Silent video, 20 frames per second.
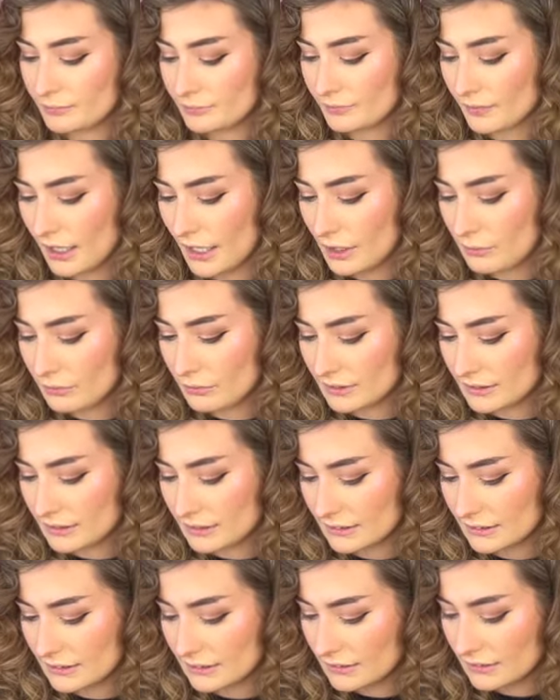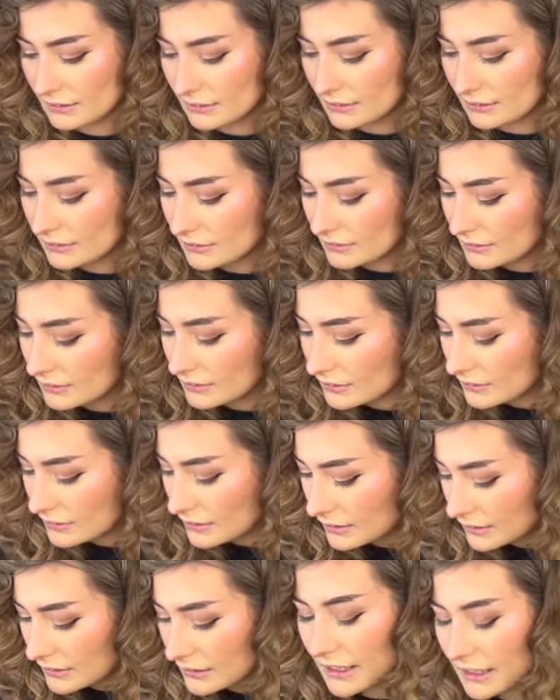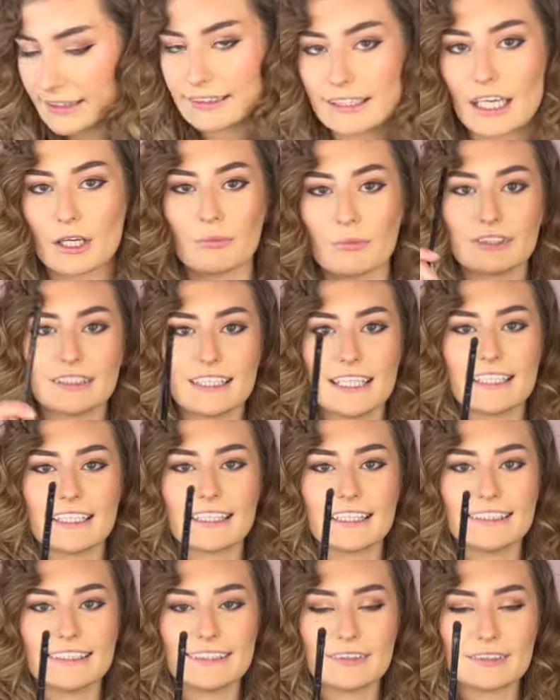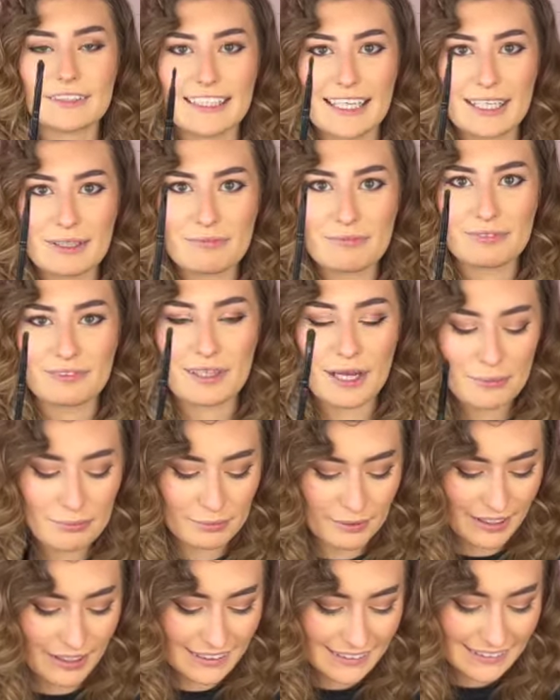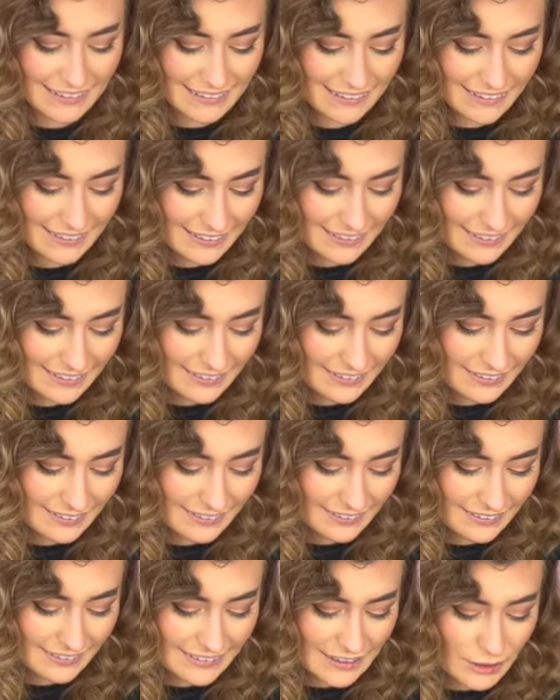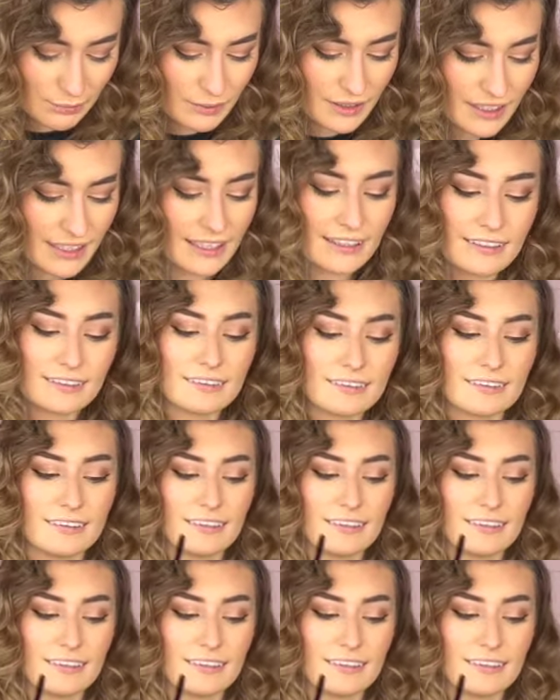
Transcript: I will Yes, I will take this same flat brush, dip it in,